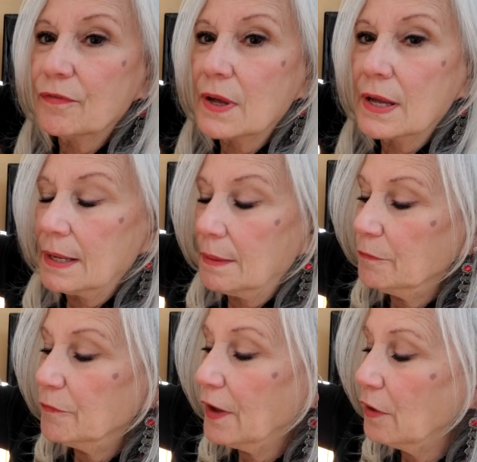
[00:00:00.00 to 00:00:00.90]
um,
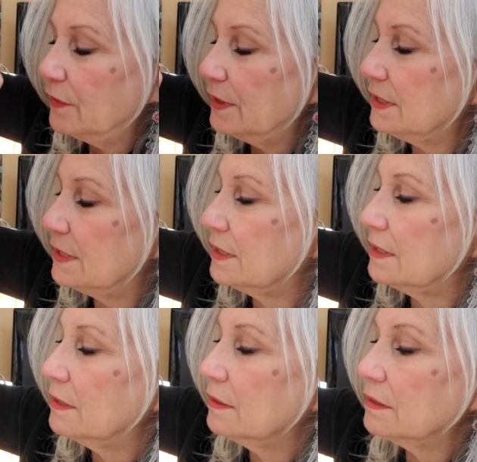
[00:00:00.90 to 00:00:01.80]

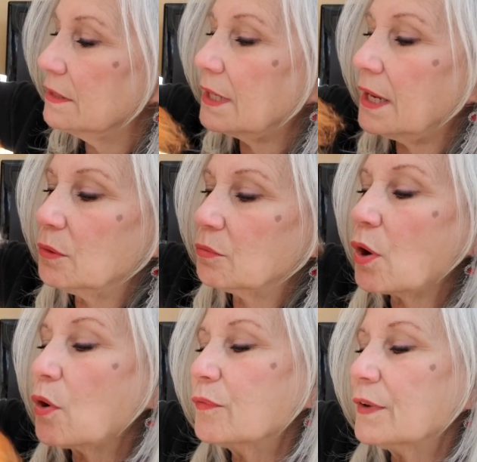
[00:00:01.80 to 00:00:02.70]
velvets, dyed
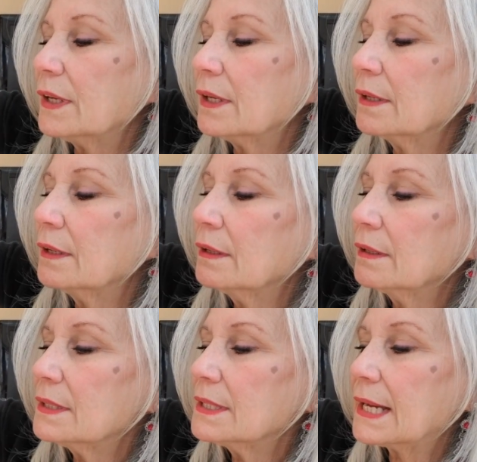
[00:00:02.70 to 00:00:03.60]
roving,
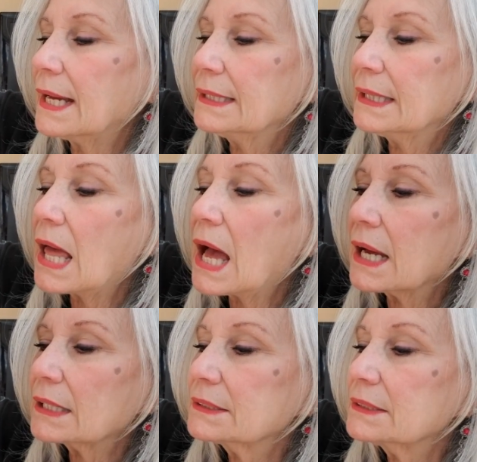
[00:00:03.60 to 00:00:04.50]
dyed
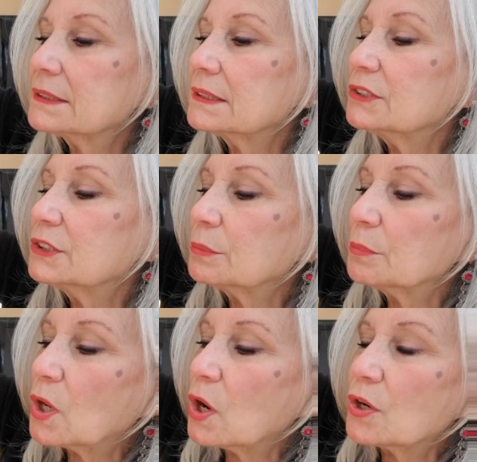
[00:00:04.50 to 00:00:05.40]
locks, and some
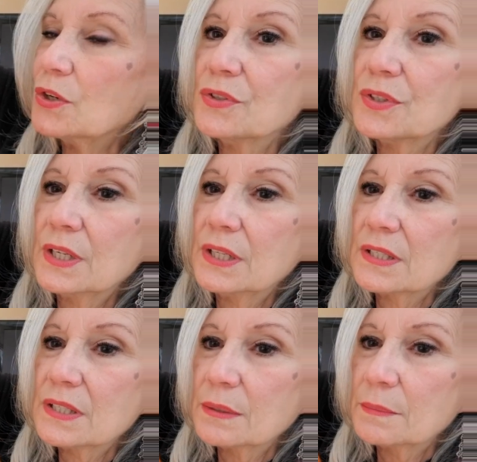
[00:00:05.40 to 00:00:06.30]
yarns, and
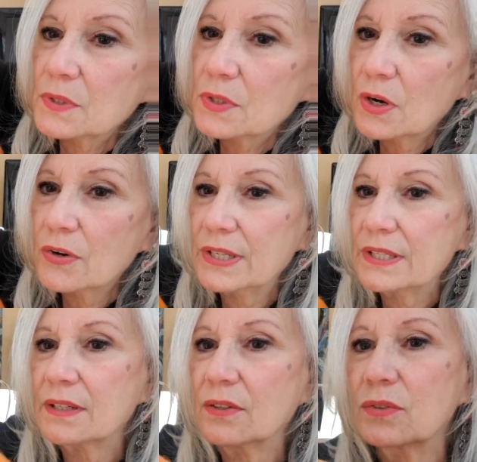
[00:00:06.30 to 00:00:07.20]
some sari
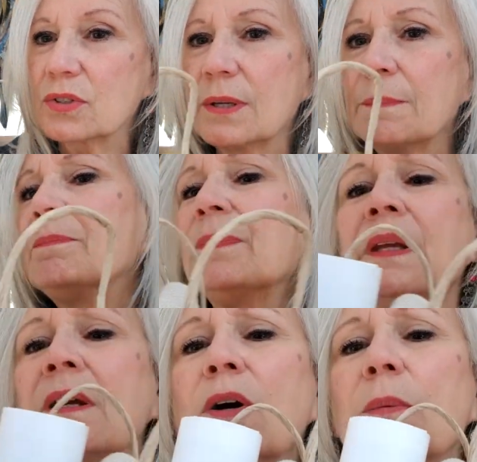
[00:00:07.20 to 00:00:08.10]
silks.
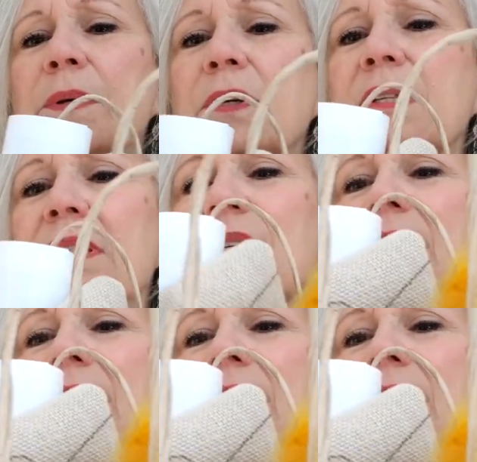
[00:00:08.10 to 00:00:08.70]
Hope you can see